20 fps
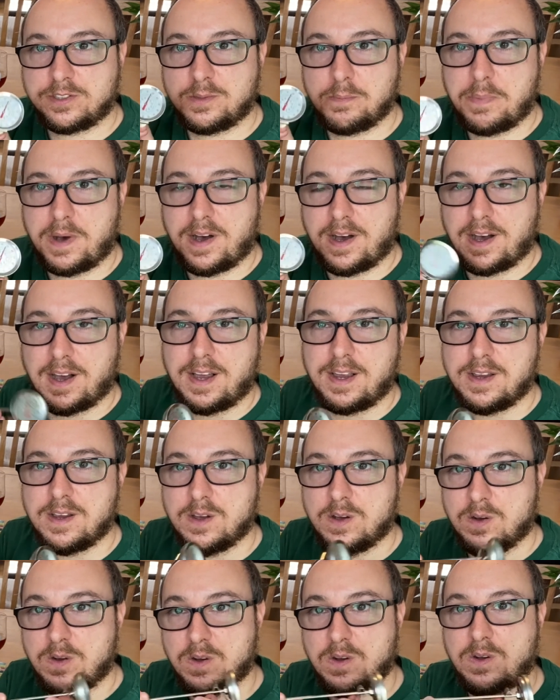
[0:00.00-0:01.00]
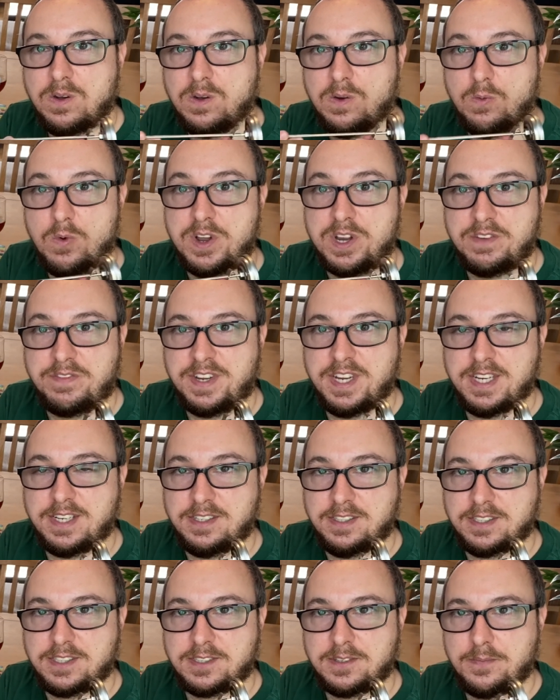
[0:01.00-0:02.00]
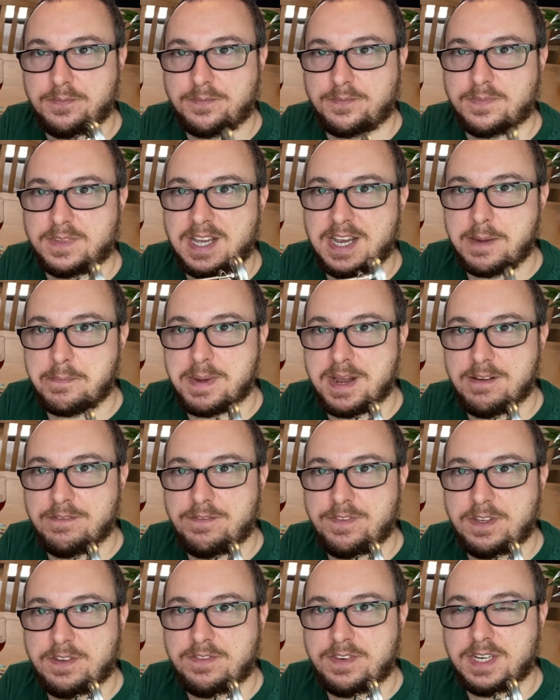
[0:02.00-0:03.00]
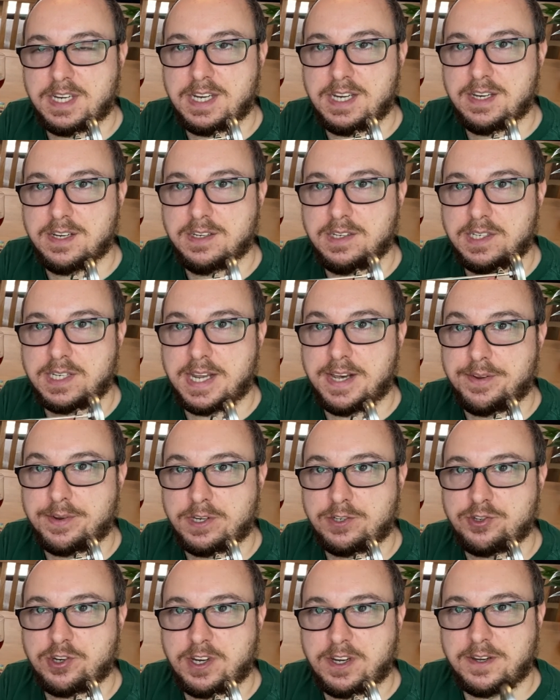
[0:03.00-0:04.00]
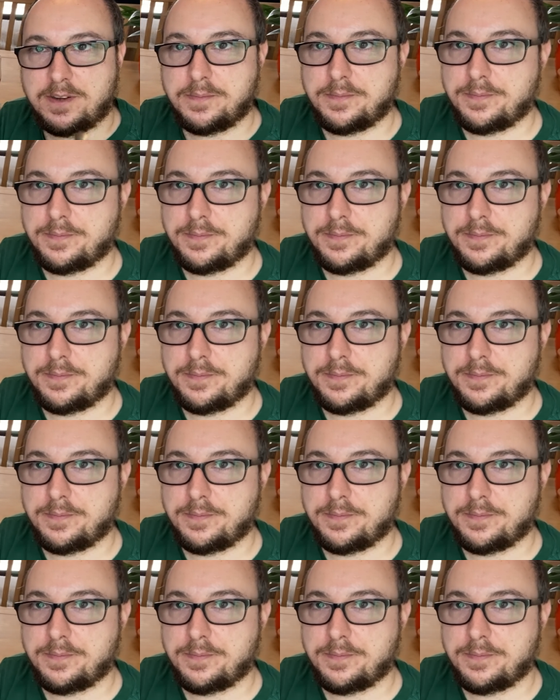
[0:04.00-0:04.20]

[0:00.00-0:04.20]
buy one of these. £8.50 down the drain.